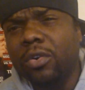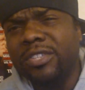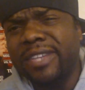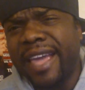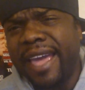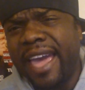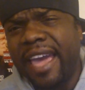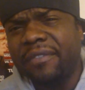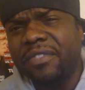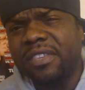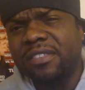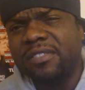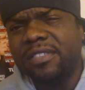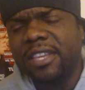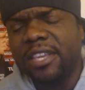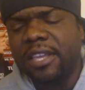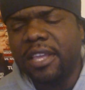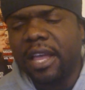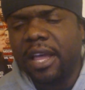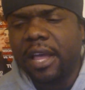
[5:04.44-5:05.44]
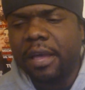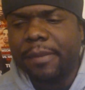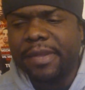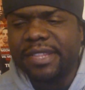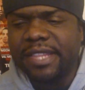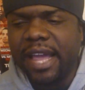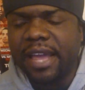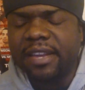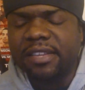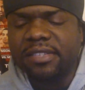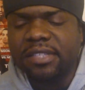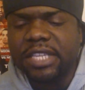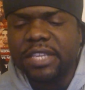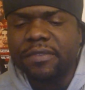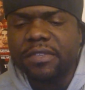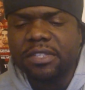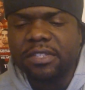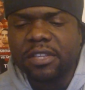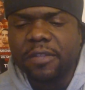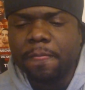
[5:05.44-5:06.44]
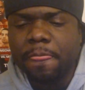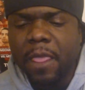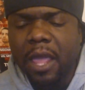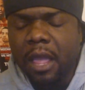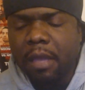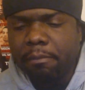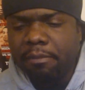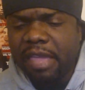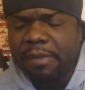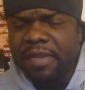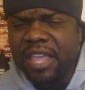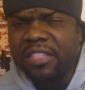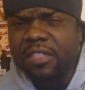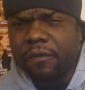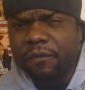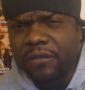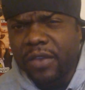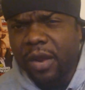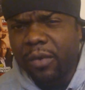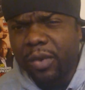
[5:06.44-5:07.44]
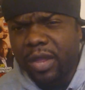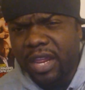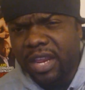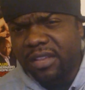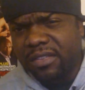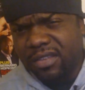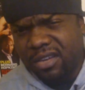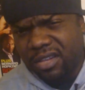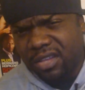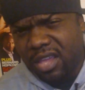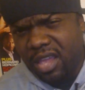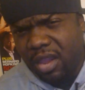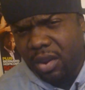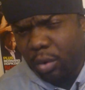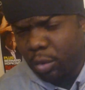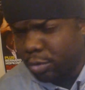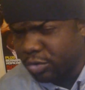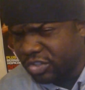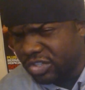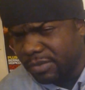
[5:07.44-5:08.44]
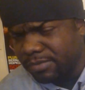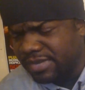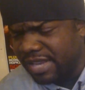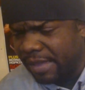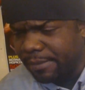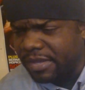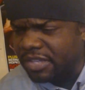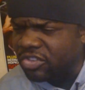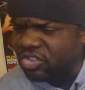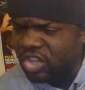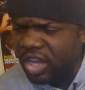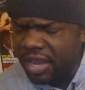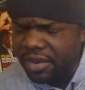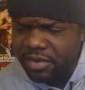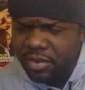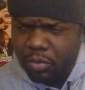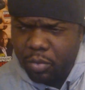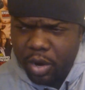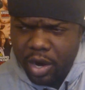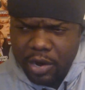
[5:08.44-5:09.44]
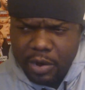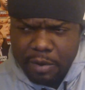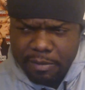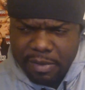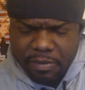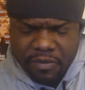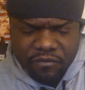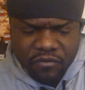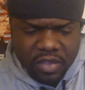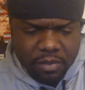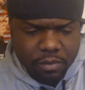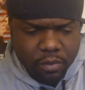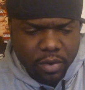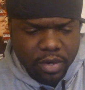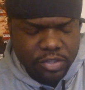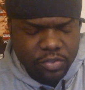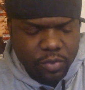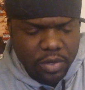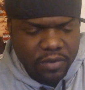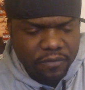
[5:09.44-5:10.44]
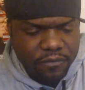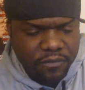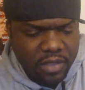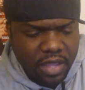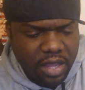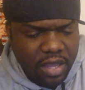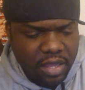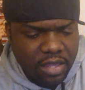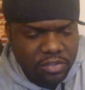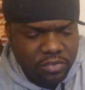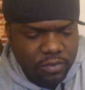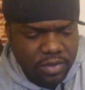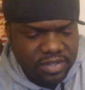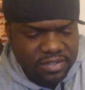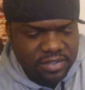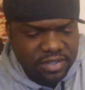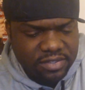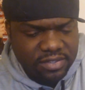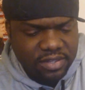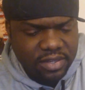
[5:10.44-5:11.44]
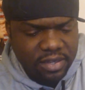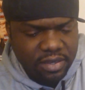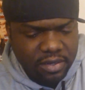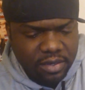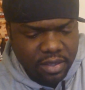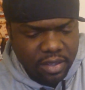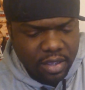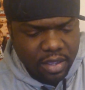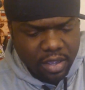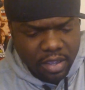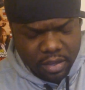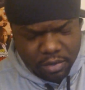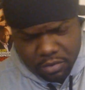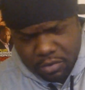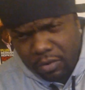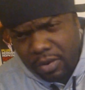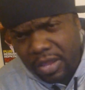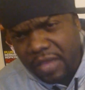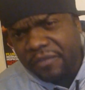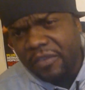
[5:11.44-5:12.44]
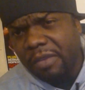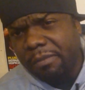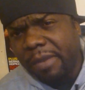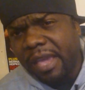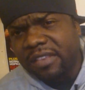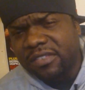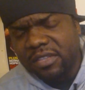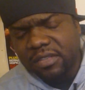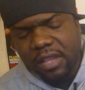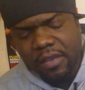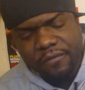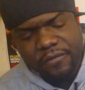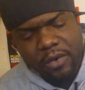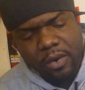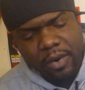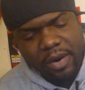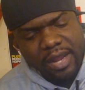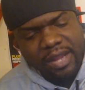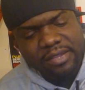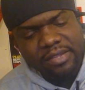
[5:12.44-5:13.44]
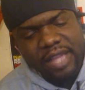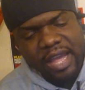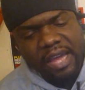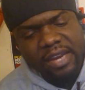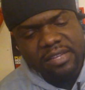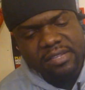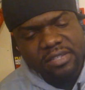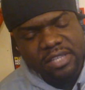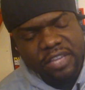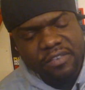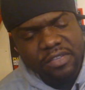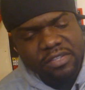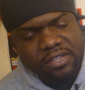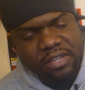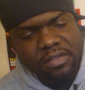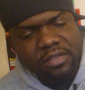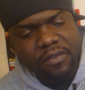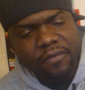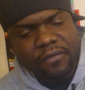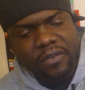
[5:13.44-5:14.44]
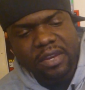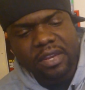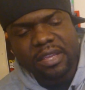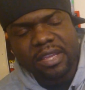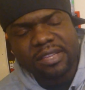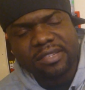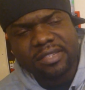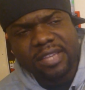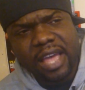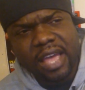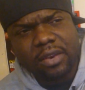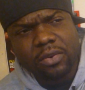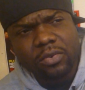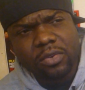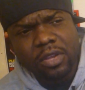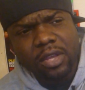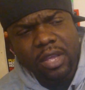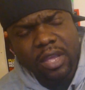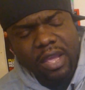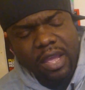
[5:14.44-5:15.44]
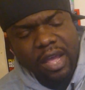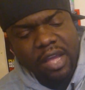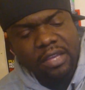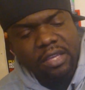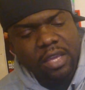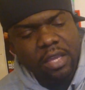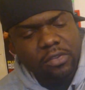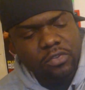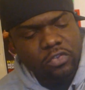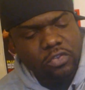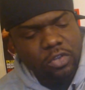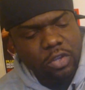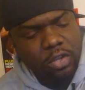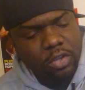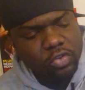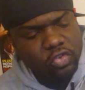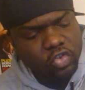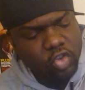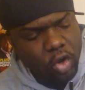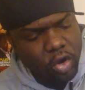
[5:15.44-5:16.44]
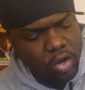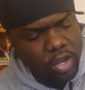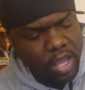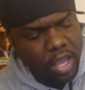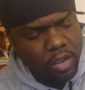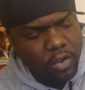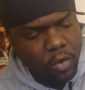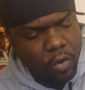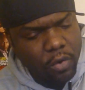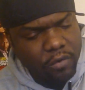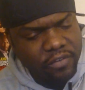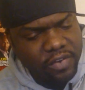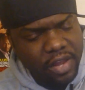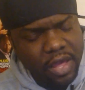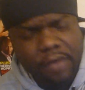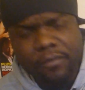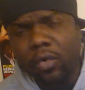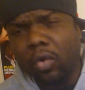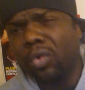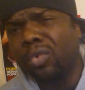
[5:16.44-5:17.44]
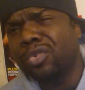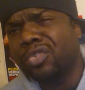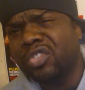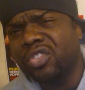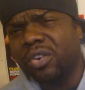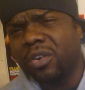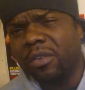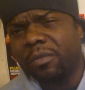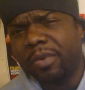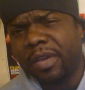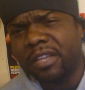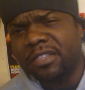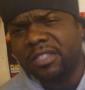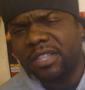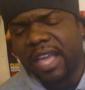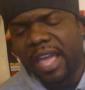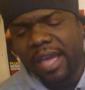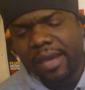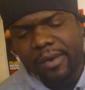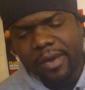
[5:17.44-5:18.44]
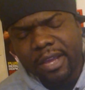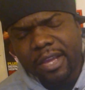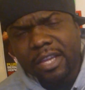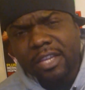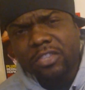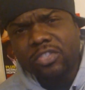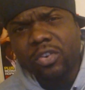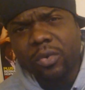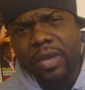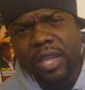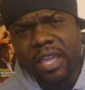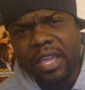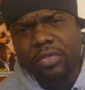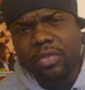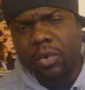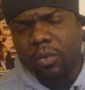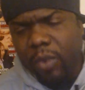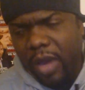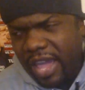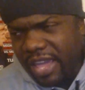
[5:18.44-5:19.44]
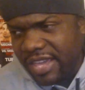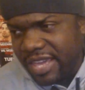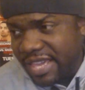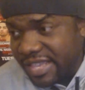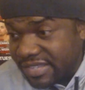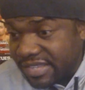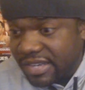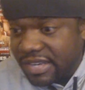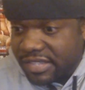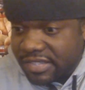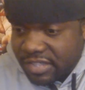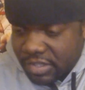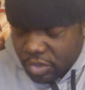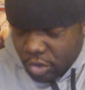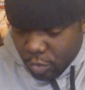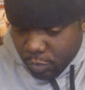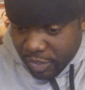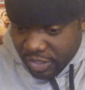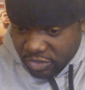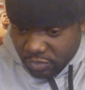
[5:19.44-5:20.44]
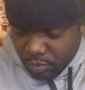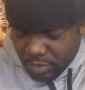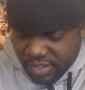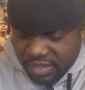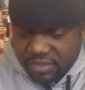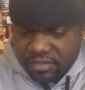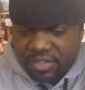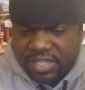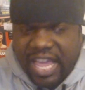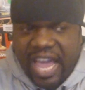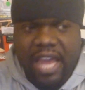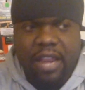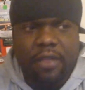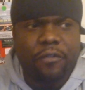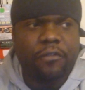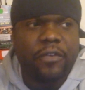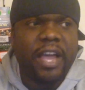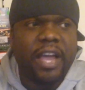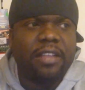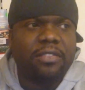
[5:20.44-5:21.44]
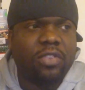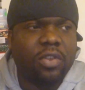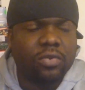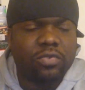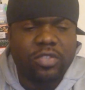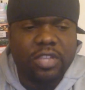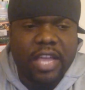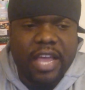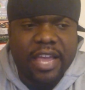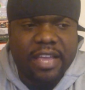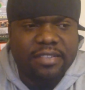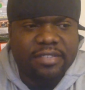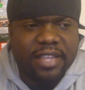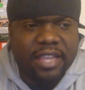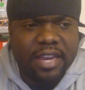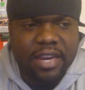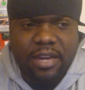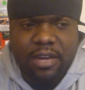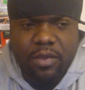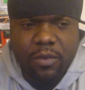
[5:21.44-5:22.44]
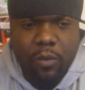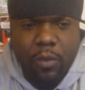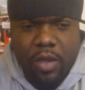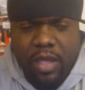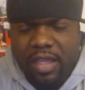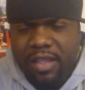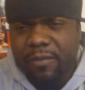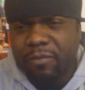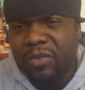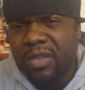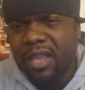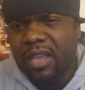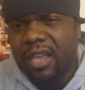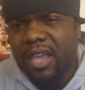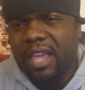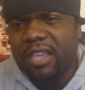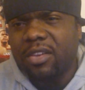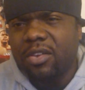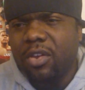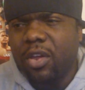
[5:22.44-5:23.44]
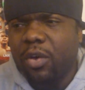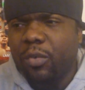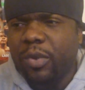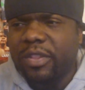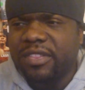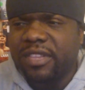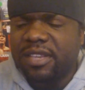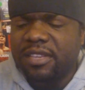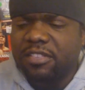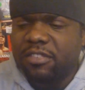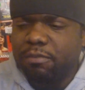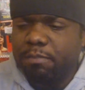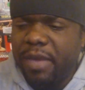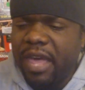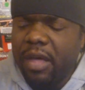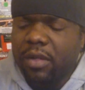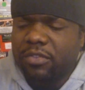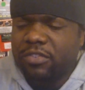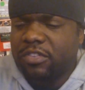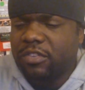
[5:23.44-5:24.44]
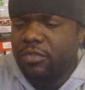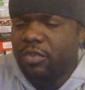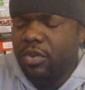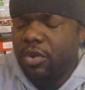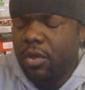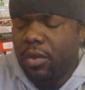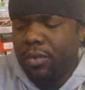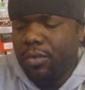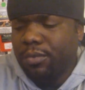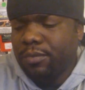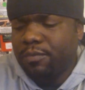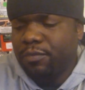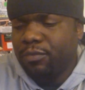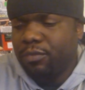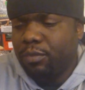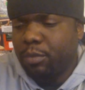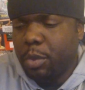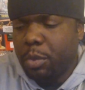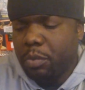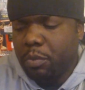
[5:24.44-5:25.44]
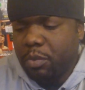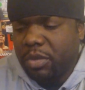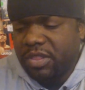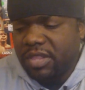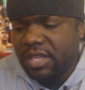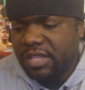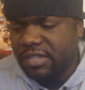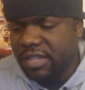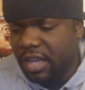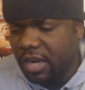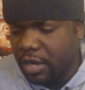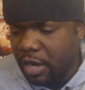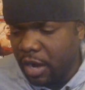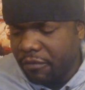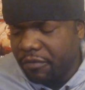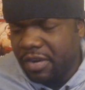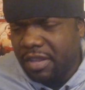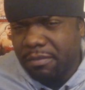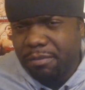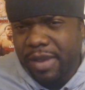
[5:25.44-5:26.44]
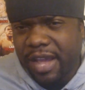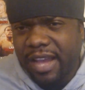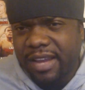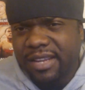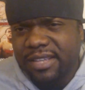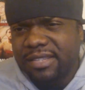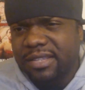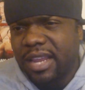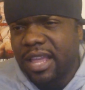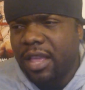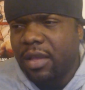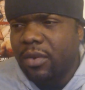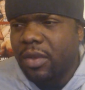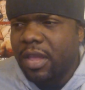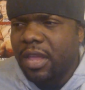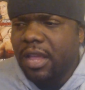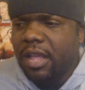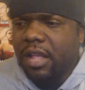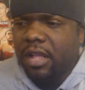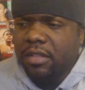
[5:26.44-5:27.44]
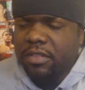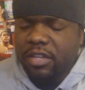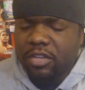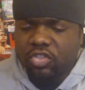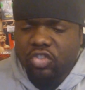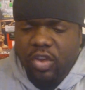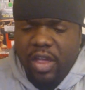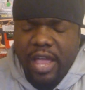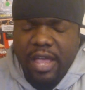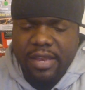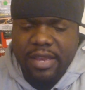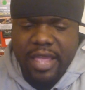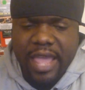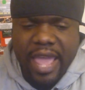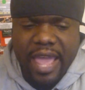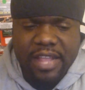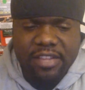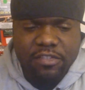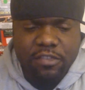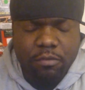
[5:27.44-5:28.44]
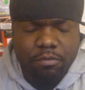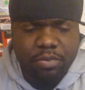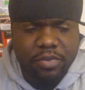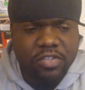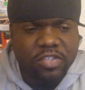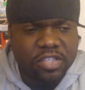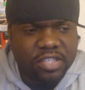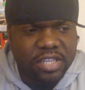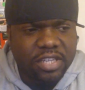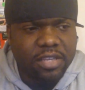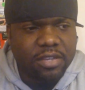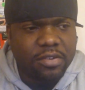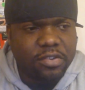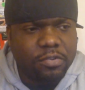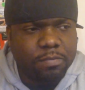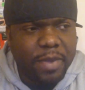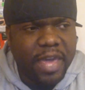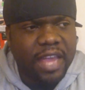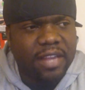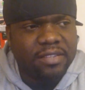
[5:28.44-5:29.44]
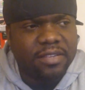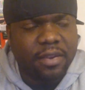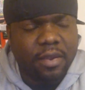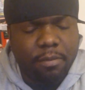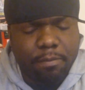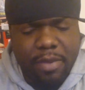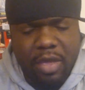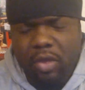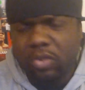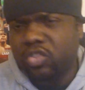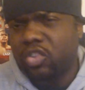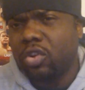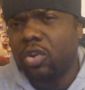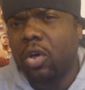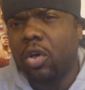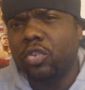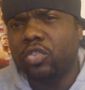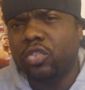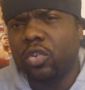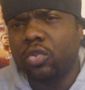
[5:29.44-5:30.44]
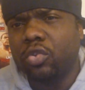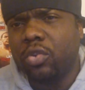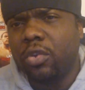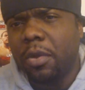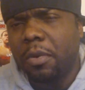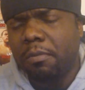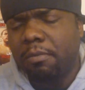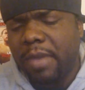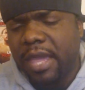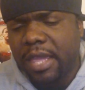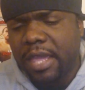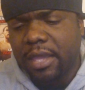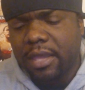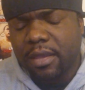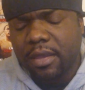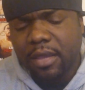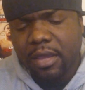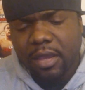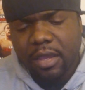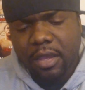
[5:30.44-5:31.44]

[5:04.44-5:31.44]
going to have to see Adonis Stevenson maybe at the very end of the year or sometime in January or maybe February 2016. You know, if he makes it that far, Adonis Stevenson defending his title against Sergey Kovalev or Jean Pascal. So either way, he's in a situation where he's got to fight those guys anyway. And, you know, with these belts, you know, with these governing bodies now, they're trying to add some prestige back to the belt and also, you know, make